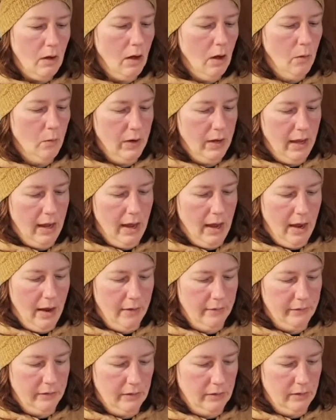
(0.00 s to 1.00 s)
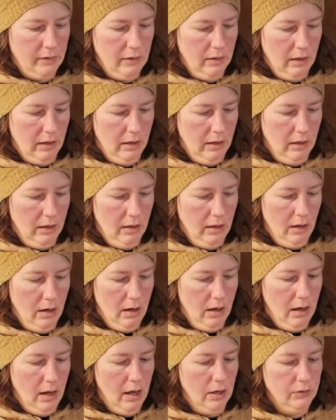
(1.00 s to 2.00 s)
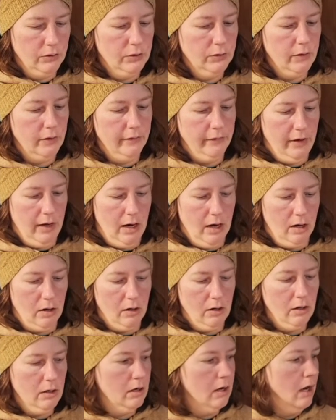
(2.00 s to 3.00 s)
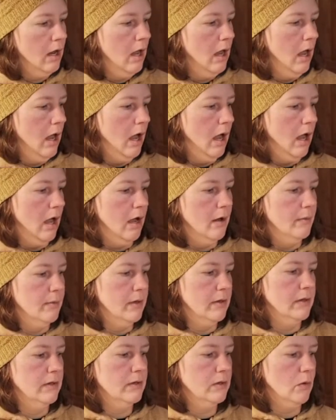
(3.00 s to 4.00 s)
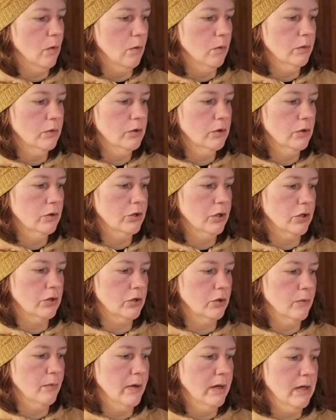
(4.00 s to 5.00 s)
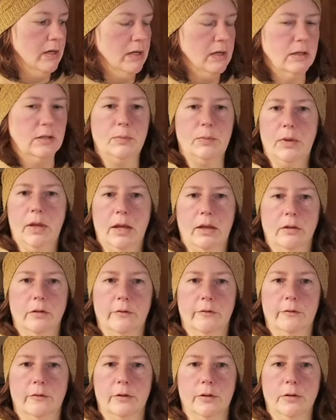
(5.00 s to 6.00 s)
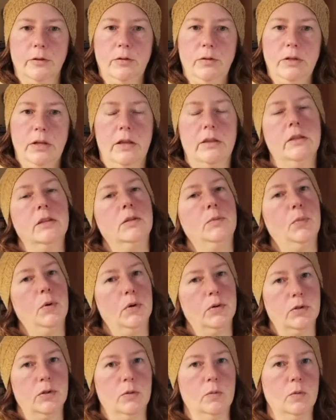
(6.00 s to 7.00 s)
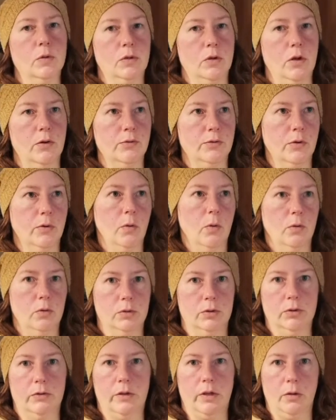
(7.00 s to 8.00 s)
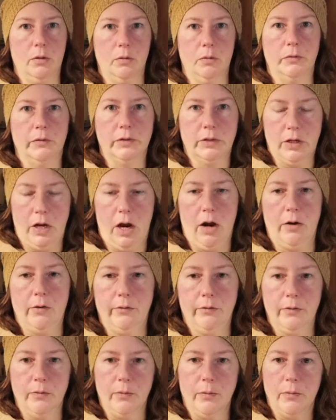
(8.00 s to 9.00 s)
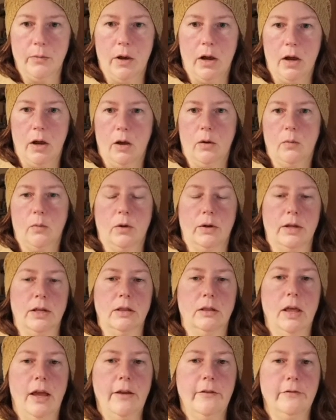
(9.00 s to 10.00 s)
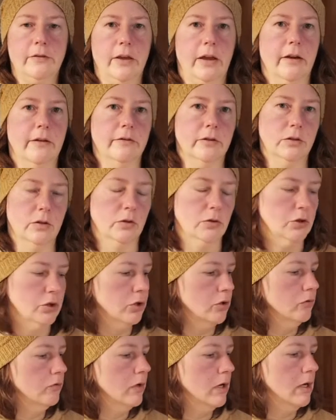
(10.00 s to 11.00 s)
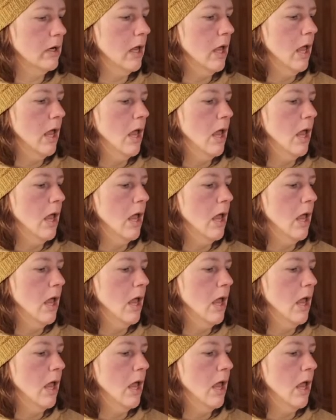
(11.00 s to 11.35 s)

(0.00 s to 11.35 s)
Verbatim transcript: we have the Elder of Air, and this older gentleman is playing the flute, and this person was also older. They were retired from working life. They have adult children,